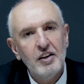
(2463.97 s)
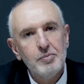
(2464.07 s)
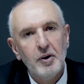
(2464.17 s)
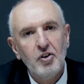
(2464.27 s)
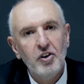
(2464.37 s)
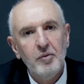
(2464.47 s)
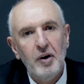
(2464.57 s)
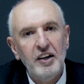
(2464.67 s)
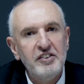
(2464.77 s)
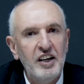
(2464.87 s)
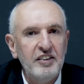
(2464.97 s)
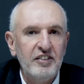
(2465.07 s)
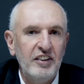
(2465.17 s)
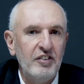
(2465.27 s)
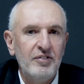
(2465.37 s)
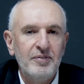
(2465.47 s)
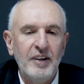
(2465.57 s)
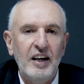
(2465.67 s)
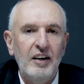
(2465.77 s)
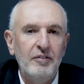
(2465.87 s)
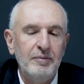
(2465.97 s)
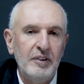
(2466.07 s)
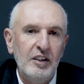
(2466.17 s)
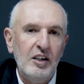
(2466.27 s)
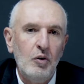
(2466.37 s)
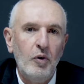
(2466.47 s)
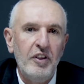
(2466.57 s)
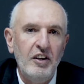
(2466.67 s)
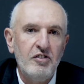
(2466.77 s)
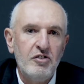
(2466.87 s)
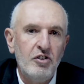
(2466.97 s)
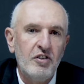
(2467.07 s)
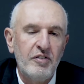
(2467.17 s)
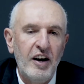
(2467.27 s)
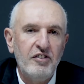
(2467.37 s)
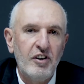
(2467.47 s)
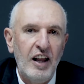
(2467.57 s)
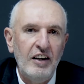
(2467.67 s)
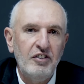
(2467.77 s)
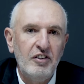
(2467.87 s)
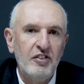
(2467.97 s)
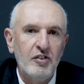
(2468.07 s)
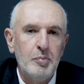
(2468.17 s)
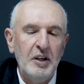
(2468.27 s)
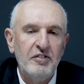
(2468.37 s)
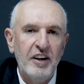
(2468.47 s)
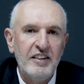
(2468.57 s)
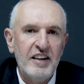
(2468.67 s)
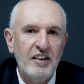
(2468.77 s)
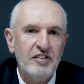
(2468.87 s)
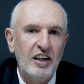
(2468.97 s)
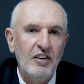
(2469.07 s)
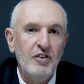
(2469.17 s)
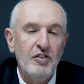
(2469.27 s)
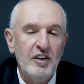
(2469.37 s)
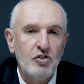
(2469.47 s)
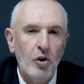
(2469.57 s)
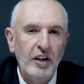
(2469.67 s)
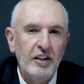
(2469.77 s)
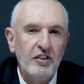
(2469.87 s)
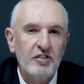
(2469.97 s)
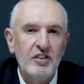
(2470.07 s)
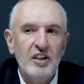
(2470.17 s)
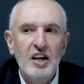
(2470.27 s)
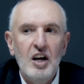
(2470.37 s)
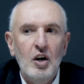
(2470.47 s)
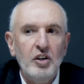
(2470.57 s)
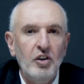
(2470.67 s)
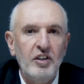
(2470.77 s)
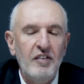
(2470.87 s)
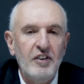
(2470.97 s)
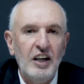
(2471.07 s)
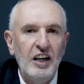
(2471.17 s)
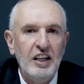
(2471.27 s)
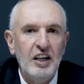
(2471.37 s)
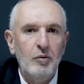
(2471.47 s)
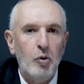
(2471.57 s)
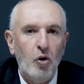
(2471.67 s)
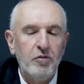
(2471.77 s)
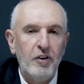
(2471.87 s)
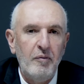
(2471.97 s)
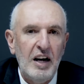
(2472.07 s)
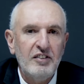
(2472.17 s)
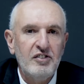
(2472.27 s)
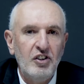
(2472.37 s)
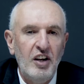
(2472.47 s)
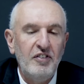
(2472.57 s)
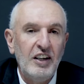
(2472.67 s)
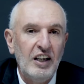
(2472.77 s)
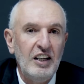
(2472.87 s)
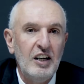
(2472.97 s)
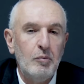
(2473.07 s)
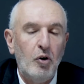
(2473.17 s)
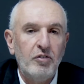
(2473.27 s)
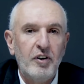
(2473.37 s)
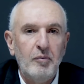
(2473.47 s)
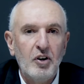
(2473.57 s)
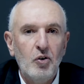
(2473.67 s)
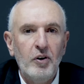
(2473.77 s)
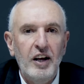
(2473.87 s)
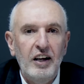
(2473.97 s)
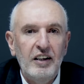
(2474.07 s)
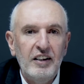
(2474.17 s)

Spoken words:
us, Makone Maja. She's with the Institute of Race Relations. It's been fantastic. If you've enjoyed this, you're definitely going to hear more from us. You're definitely going to hear more from Makone.